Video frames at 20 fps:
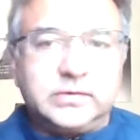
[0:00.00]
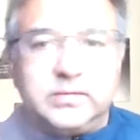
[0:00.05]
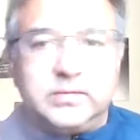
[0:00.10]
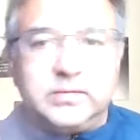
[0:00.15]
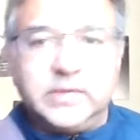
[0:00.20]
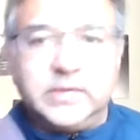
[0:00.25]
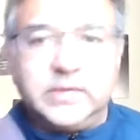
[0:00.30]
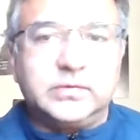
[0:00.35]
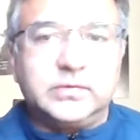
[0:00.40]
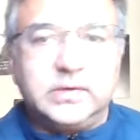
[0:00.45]

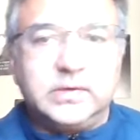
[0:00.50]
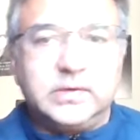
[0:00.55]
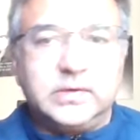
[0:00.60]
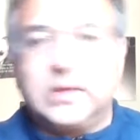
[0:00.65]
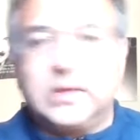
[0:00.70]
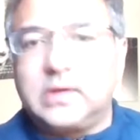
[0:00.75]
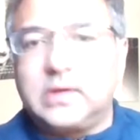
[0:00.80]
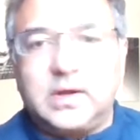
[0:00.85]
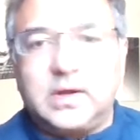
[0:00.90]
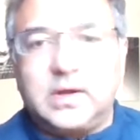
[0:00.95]
measured in
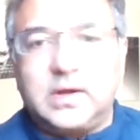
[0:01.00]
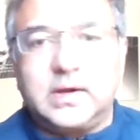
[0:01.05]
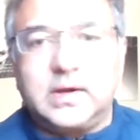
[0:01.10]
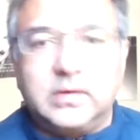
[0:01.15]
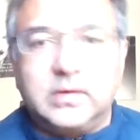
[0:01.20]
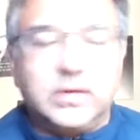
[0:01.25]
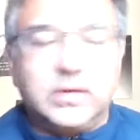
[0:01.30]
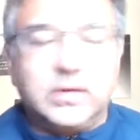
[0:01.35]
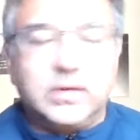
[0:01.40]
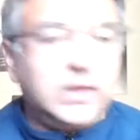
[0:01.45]
the clock.
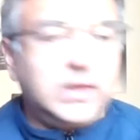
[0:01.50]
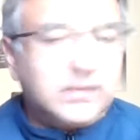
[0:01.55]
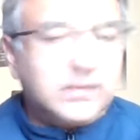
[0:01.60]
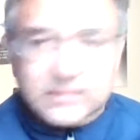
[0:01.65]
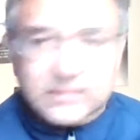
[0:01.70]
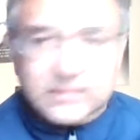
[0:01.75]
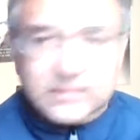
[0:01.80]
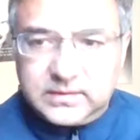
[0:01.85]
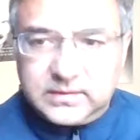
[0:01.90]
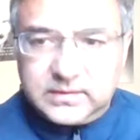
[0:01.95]
Okay,
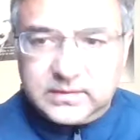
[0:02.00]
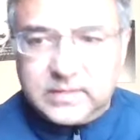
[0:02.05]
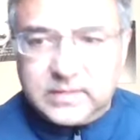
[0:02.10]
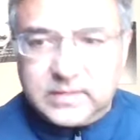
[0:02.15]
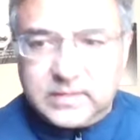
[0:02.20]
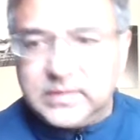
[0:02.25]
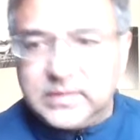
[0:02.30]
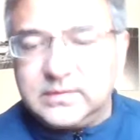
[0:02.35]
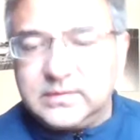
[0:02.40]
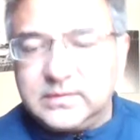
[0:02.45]
it's this
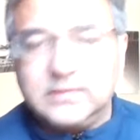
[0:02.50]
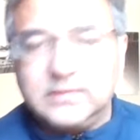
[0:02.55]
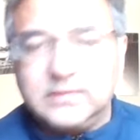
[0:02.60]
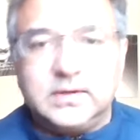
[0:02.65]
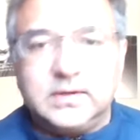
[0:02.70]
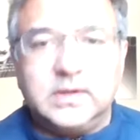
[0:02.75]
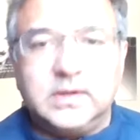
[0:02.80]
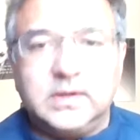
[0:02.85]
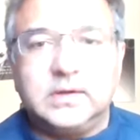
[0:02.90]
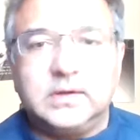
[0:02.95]
time, it's this
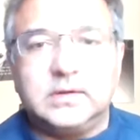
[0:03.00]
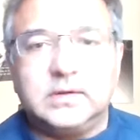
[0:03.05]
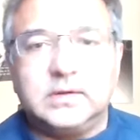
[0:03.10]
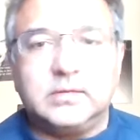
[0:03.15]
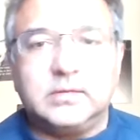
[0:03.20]
day,